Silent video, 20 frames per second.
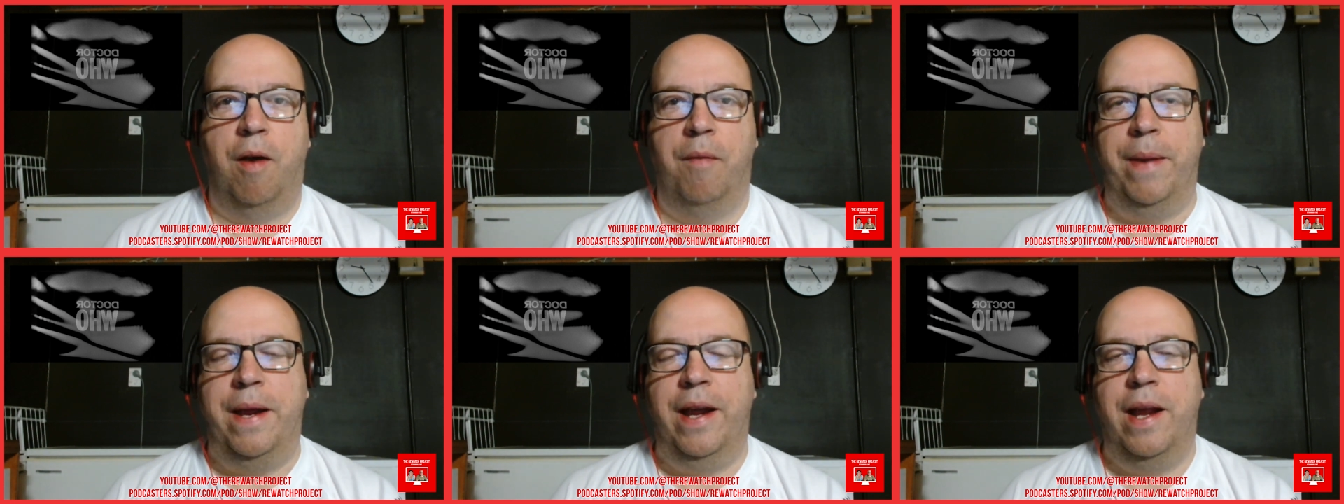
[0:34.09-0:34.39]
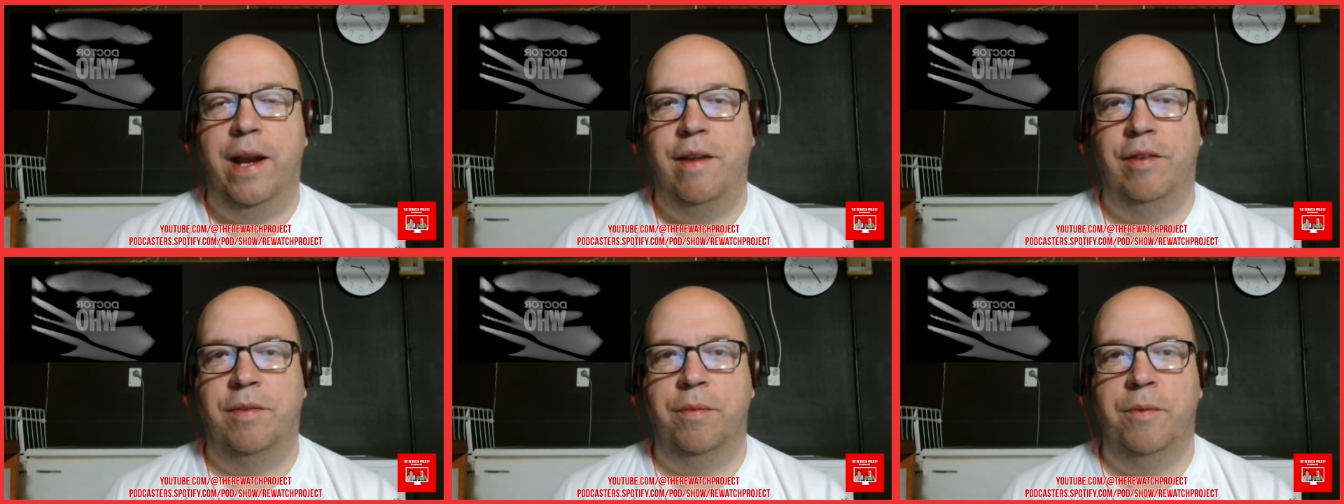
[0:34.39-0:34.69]
been
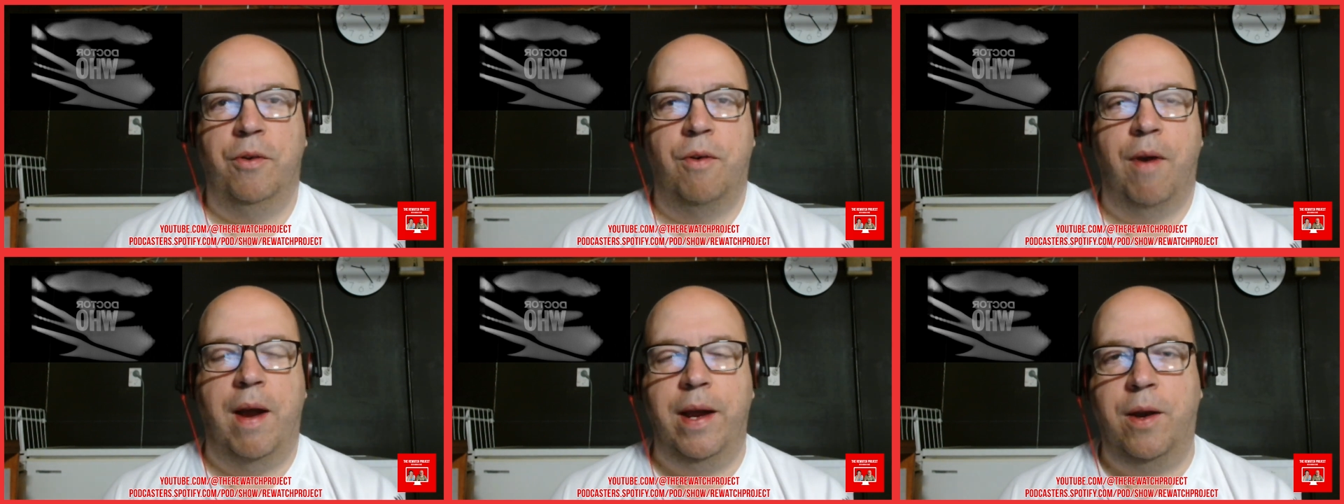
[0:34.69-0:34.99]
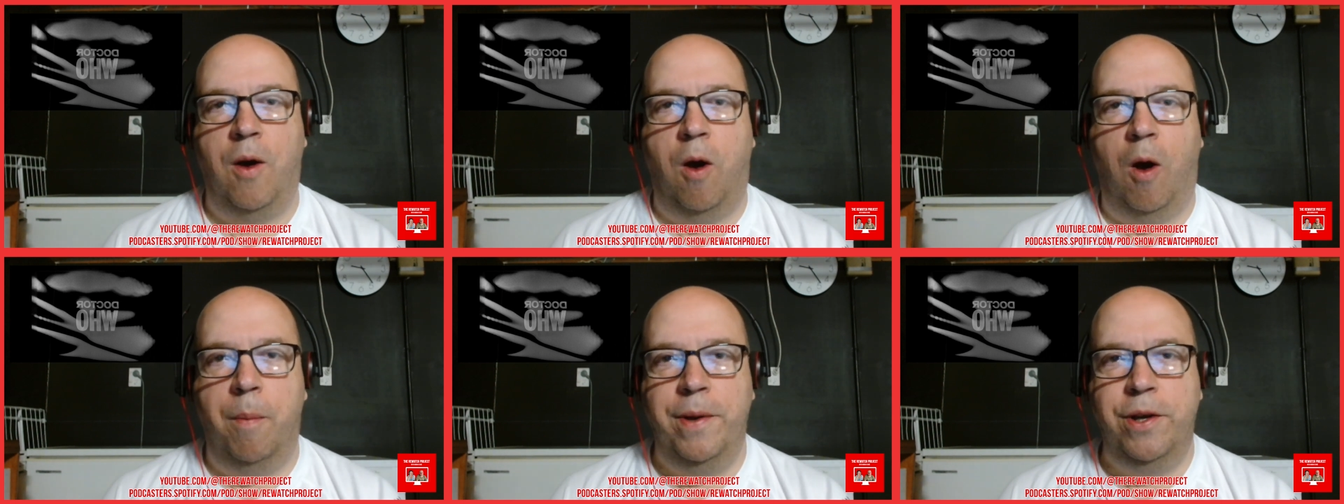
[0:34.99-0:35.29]
getting some great
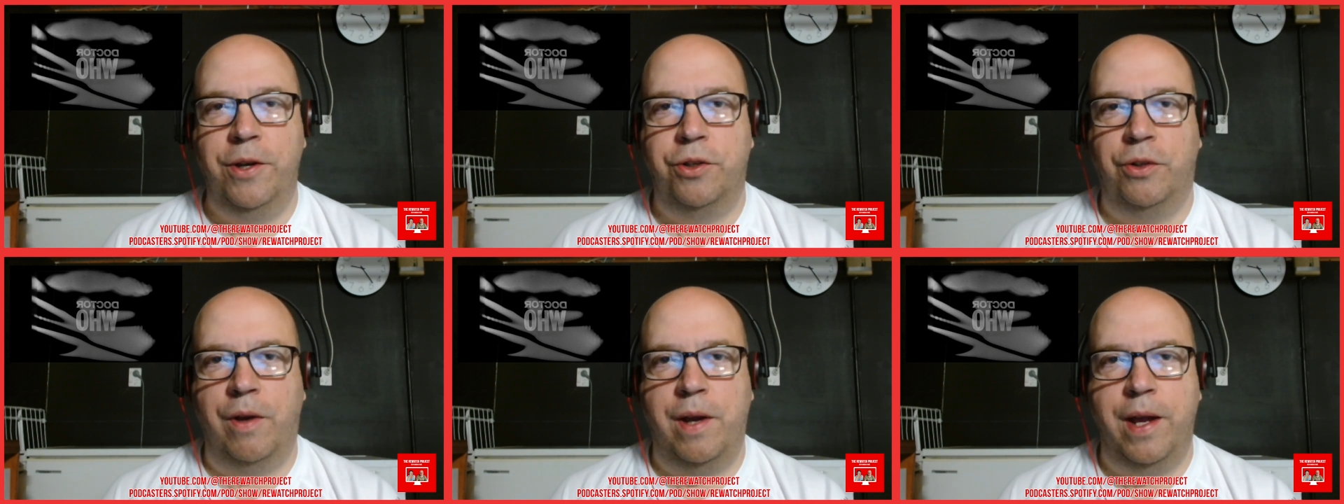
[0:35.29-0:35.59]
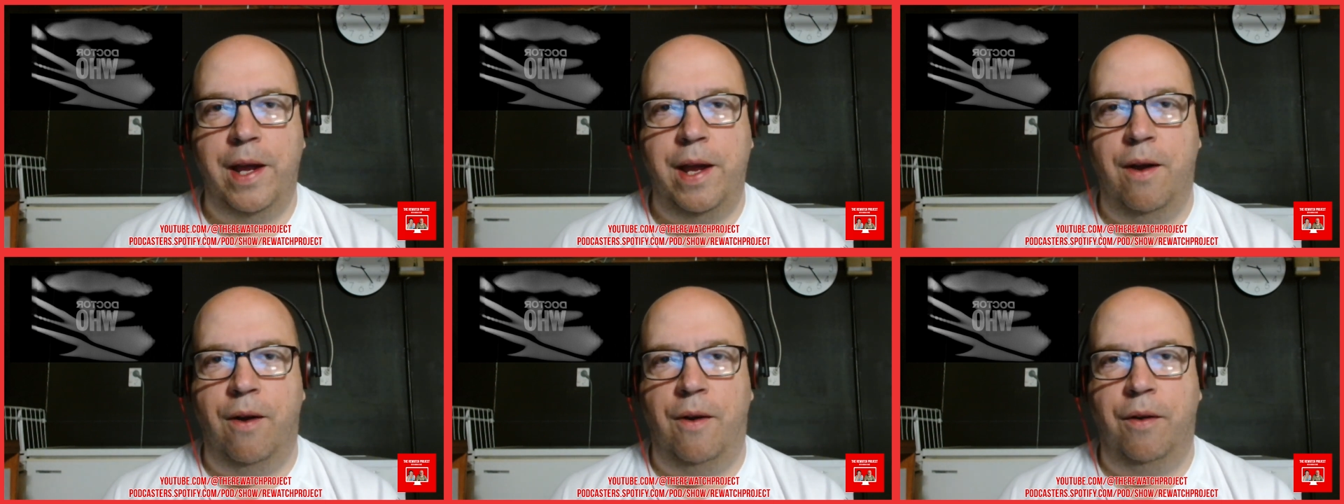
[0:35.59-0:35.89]

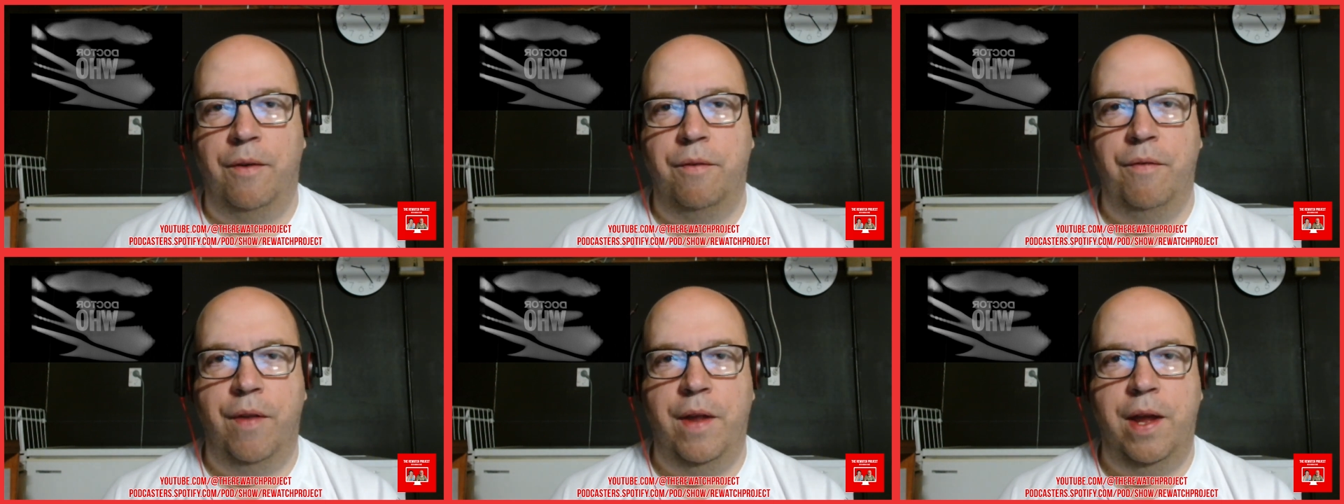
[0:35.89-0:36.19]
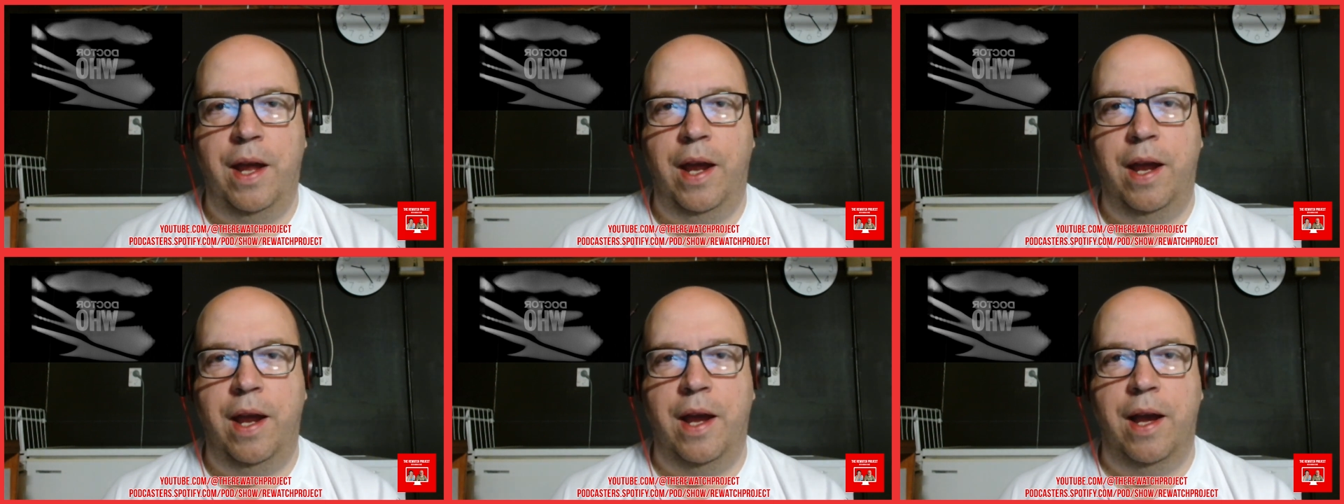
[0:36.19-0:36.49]
commentary on
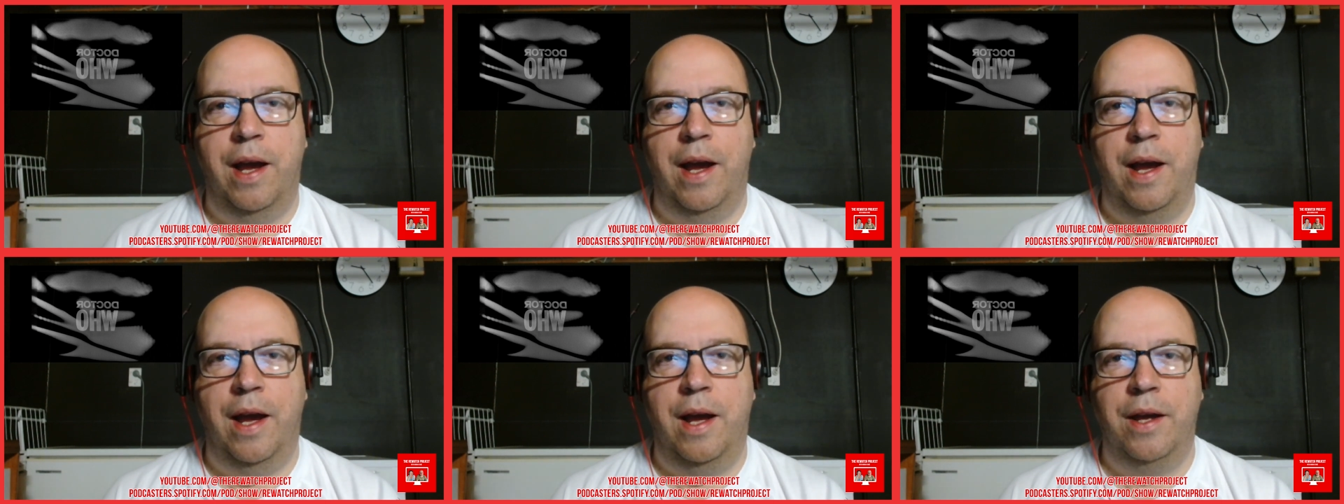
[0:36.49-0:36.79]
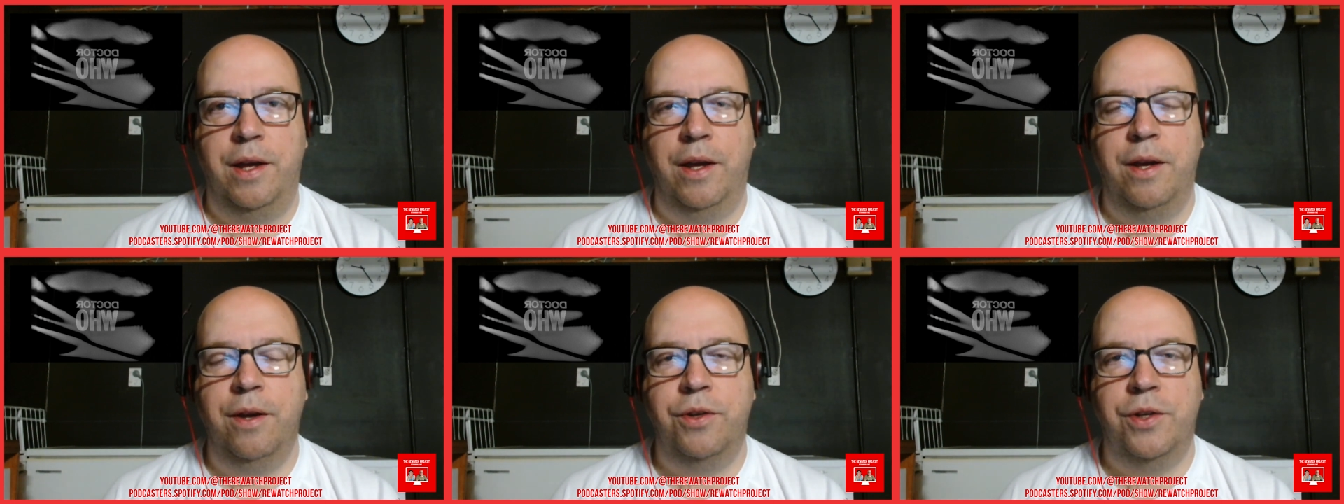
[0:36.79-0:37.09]
the
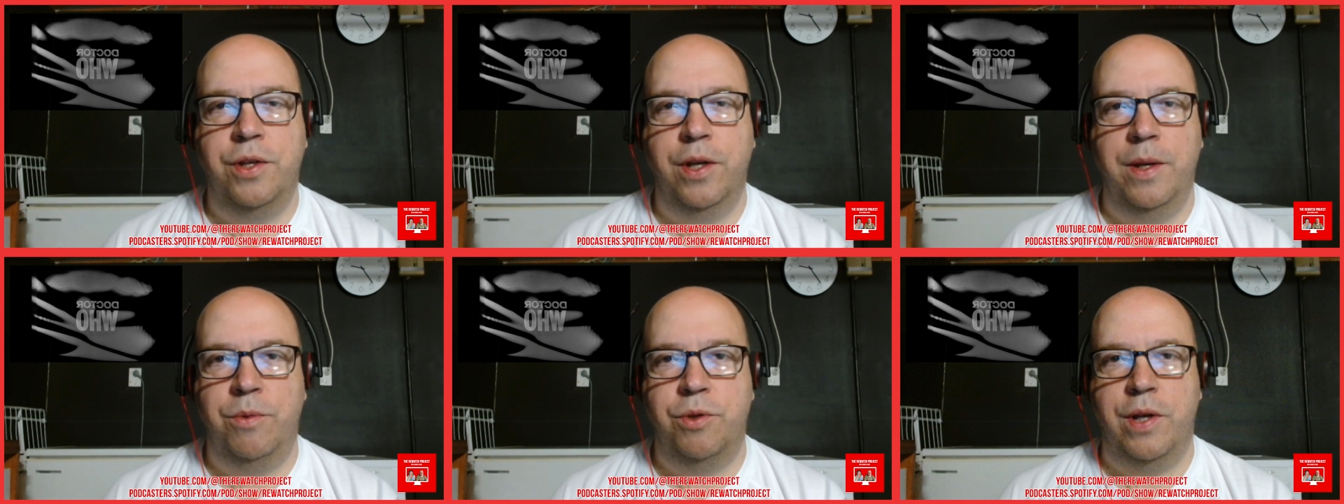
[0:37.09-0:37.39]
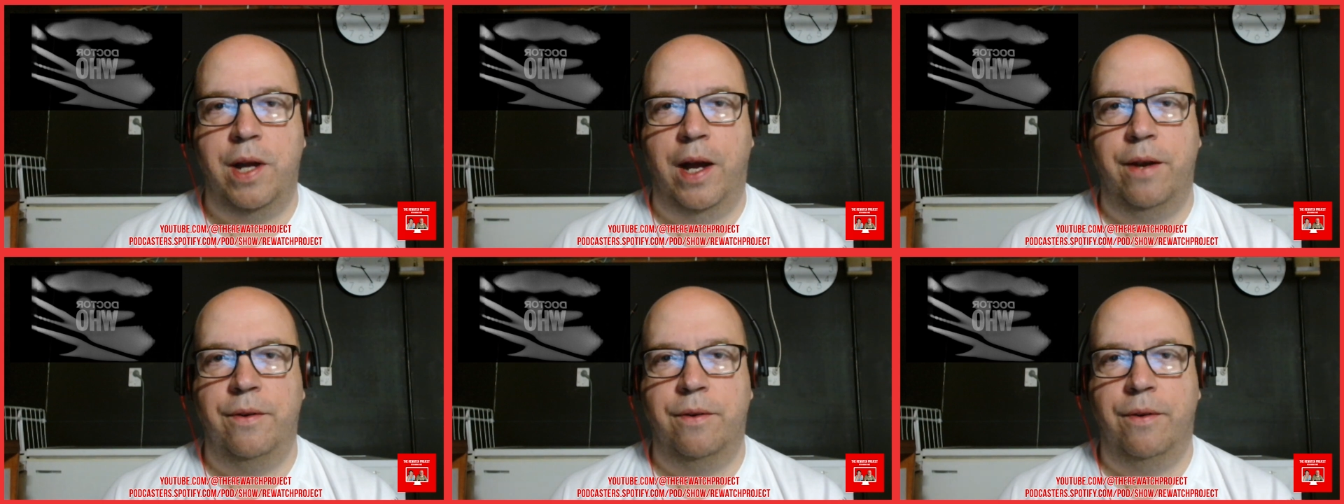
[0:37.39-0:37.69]
YouTube
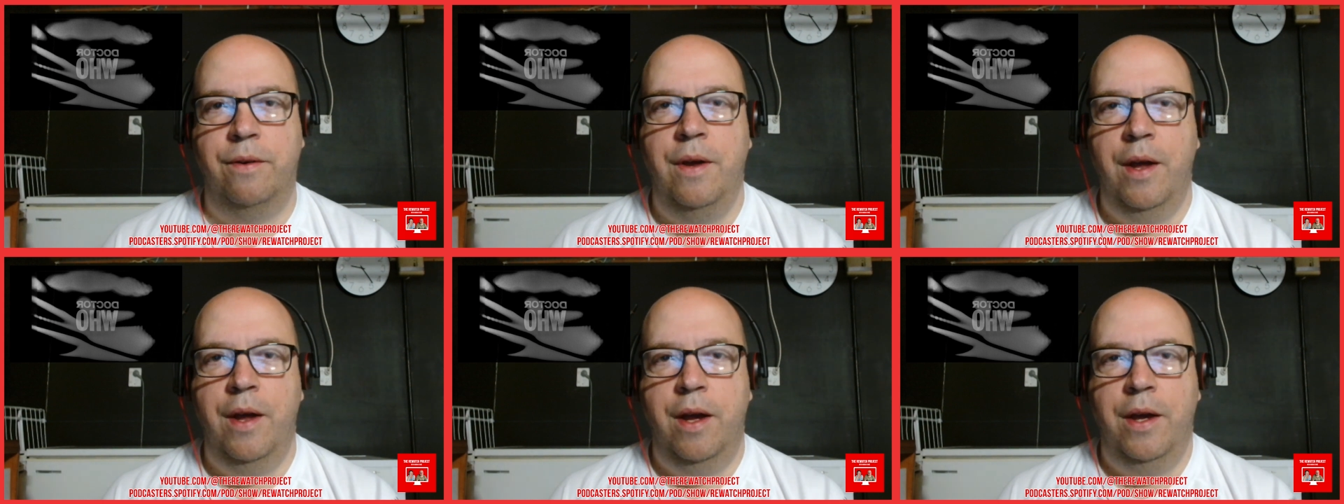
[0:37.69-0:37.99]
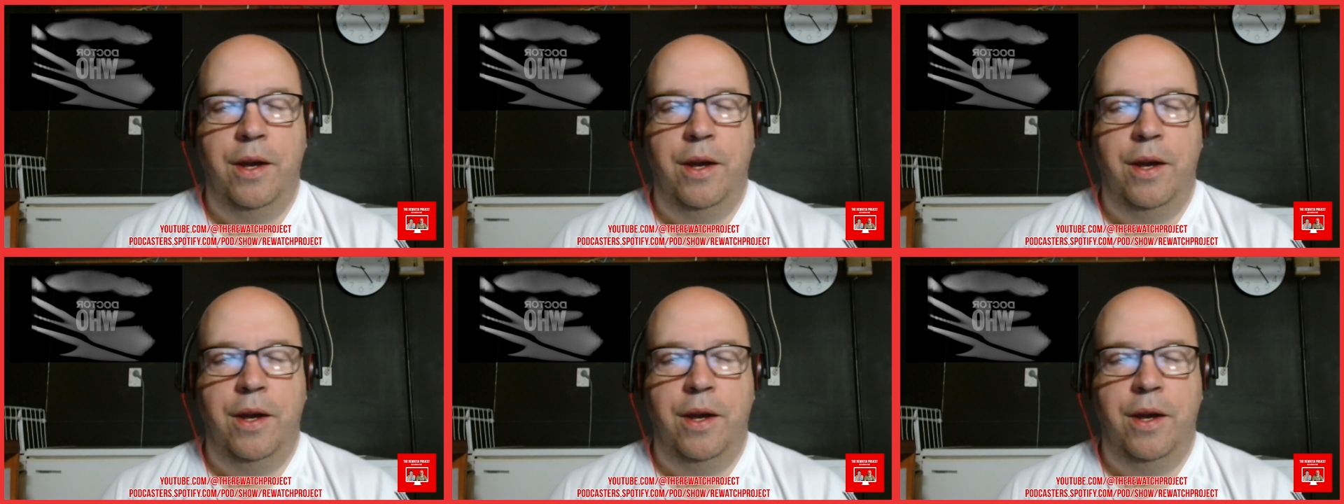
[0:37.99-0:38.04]
channel.